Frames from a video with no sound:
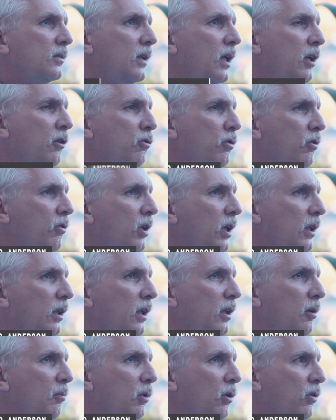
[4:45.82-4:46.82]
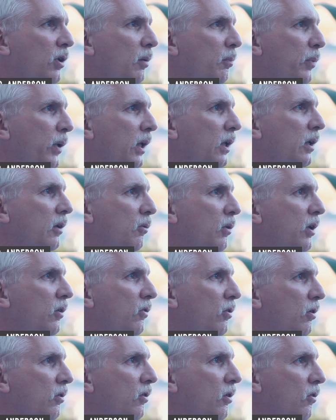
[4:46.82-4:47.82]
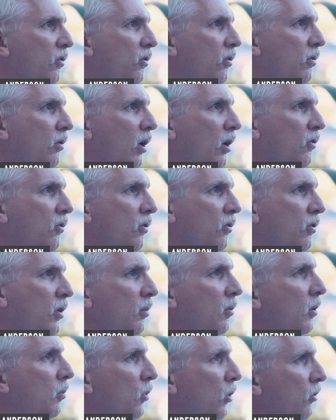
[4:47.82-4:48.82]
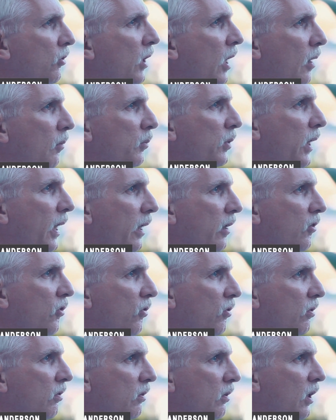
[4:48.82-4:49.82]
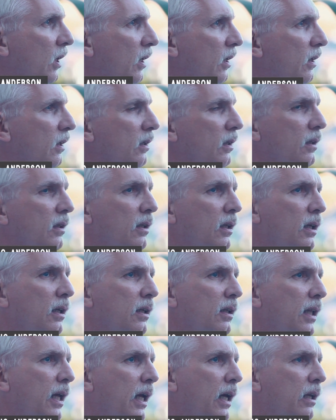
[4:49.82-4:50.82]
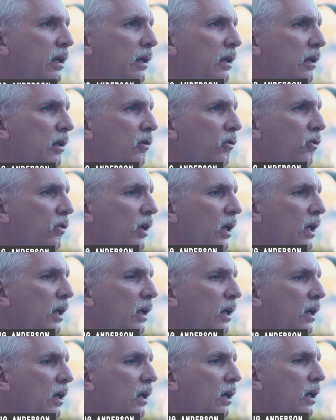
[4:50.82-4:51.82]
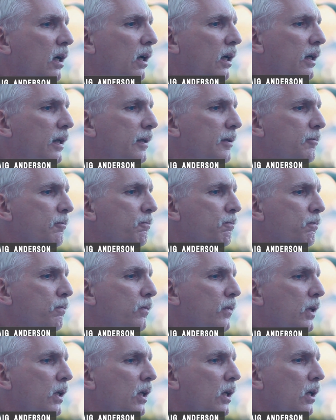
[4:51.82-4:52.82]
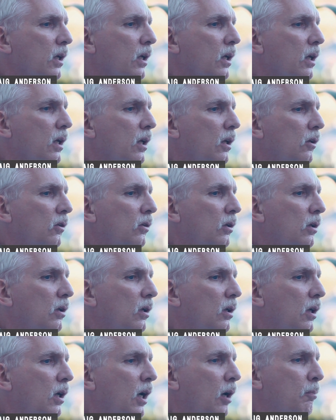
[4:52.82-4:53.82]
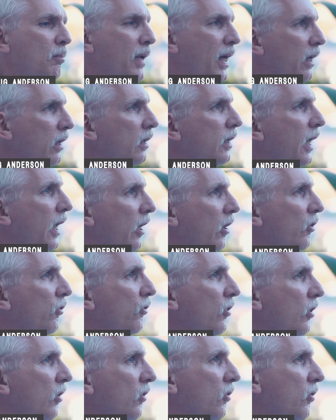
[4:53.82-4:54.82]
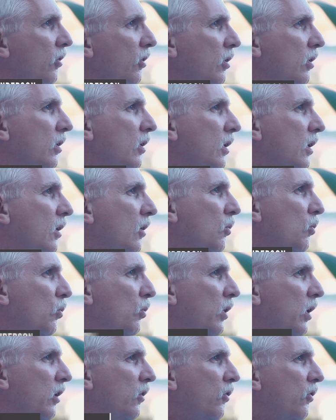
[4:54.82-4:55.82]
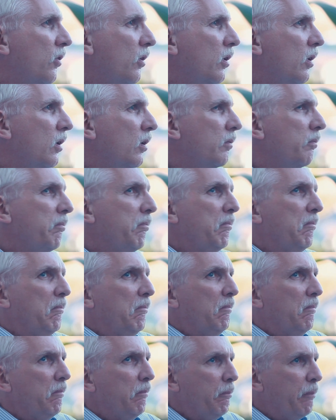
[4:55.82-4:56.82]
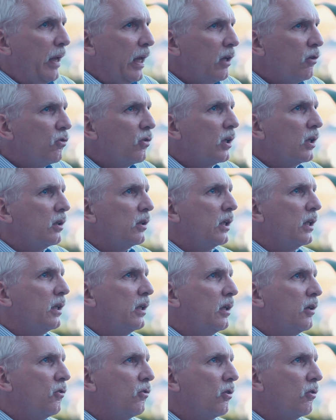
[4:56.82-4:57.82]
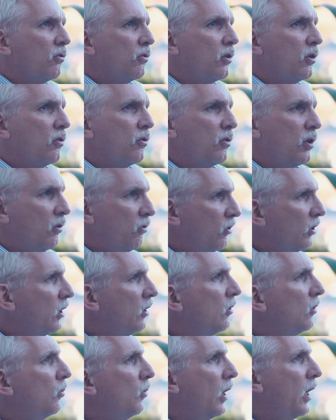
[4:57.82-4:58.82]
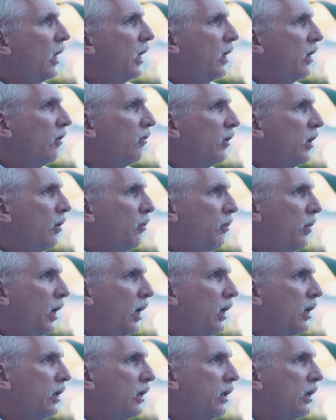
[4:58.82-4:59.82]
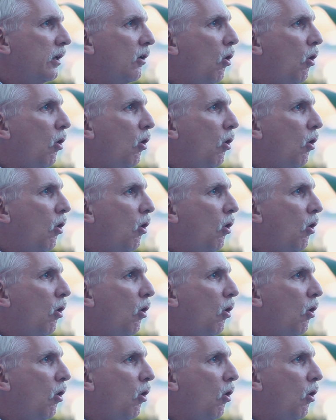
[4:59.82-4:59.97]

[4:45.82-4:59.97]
Interestingly, the most compelling research is also some of the most complex, and that is a meta-analysis which basically is a statistical way of combining